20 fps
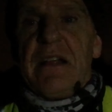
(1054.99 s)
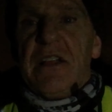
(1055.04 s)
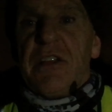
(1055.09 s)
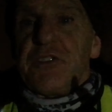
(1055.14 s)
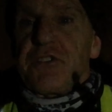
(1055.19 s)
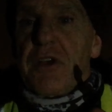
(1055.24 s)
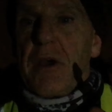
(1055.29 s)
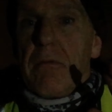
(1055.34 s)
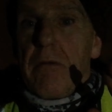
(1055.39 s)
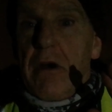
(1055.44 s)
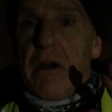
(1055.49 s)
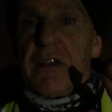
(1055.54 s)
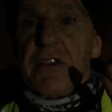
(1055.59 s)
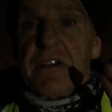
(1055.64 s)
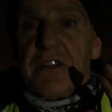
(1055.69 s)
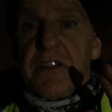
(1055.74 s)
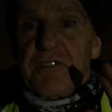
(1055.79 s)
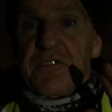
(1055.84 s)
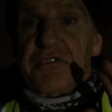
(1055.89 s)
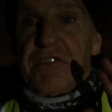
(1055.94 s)
So I'm
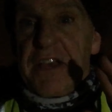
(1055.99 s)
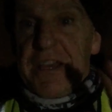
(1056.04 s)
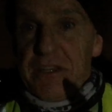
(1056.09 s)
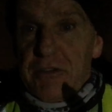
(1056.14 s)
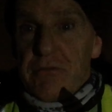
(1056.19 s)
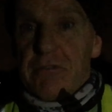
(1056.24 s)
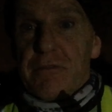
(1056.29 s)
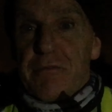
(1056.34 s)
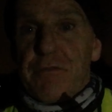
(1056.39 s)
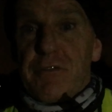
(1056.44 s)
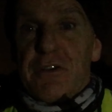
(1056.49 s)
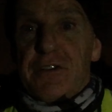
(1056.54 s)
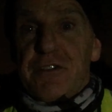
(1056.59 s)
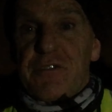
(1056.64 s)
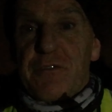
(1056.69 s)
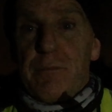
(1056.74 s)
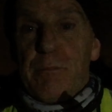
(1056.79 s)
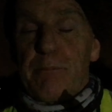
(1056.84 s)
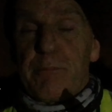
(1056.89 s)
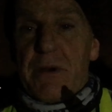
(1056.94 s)
going to take your
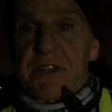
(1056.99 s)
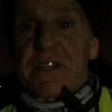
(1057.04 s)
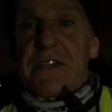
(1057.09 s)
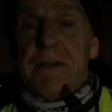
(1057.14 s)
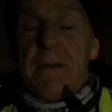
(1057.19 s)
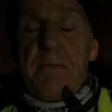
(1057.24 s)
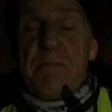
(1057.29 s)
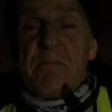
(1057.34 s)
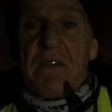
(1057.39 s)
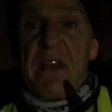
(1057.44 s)
advice, buddy,